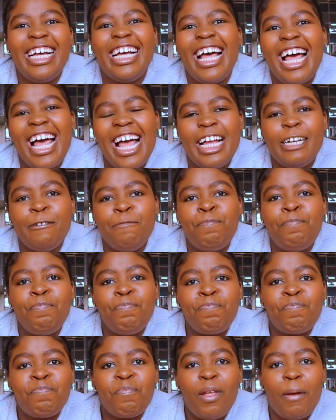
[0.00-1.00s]
And
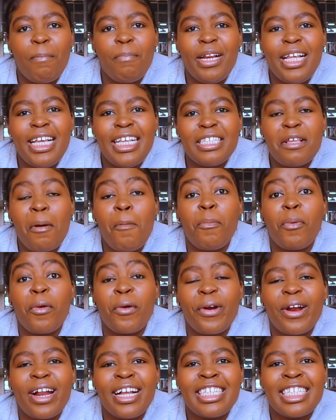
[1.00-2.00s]
please
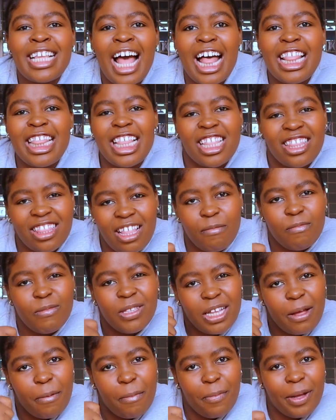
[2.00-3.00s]
press the
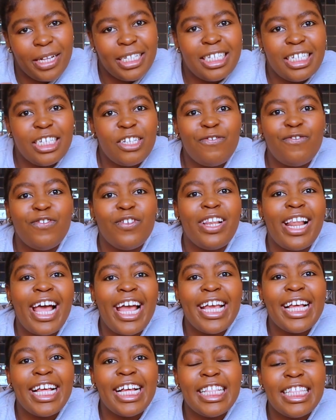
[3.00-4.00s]
thumbs up button if you
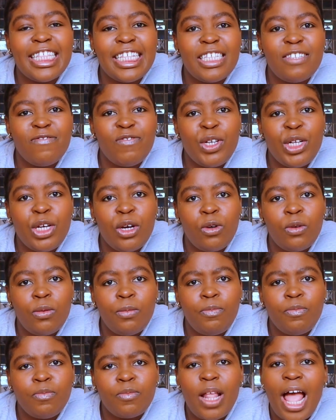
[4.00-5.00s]
like this video,
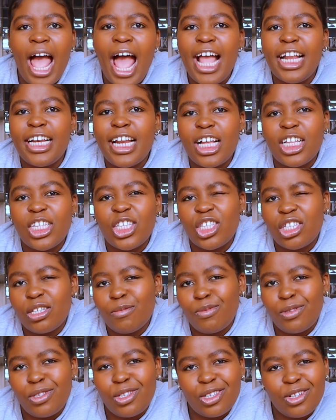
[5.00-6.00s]
and
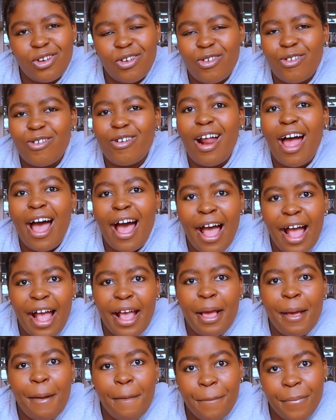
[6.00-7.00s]

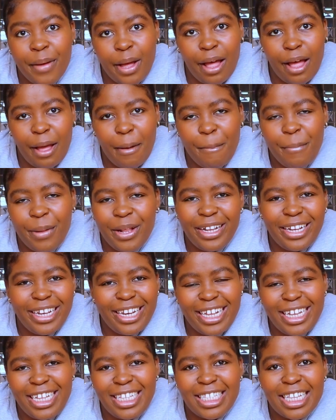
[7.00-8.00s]
subscribe.
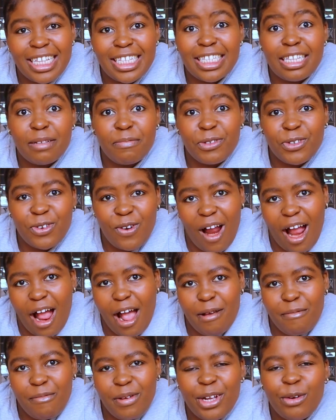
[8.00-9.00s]
Please
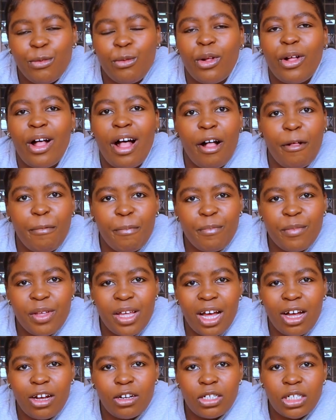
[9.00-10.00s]
subscribe. It will help me
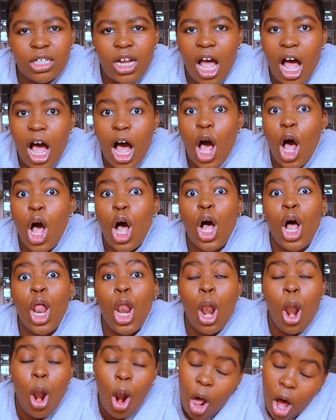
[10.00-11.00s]
out a
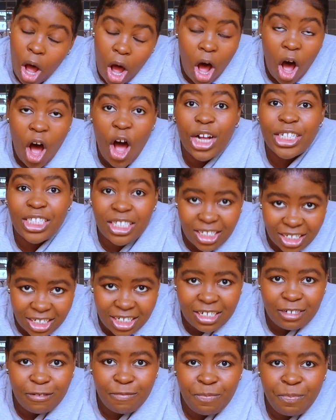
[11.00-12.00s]

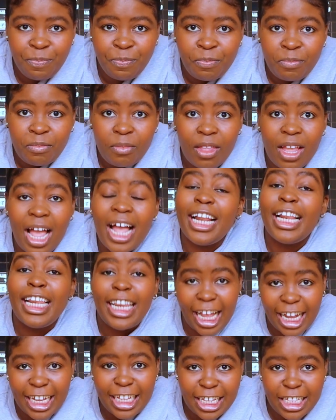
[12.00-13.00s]
lot, and
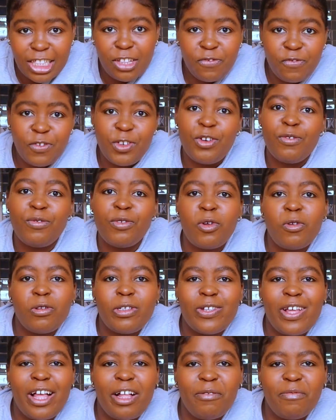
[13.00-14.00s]
liking the video will
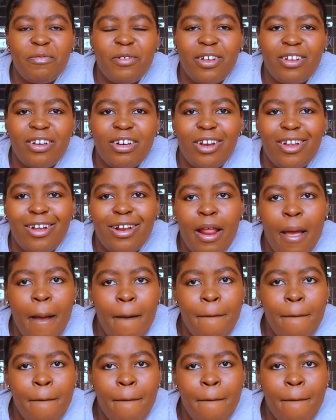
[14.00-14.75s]
also help me out a lot.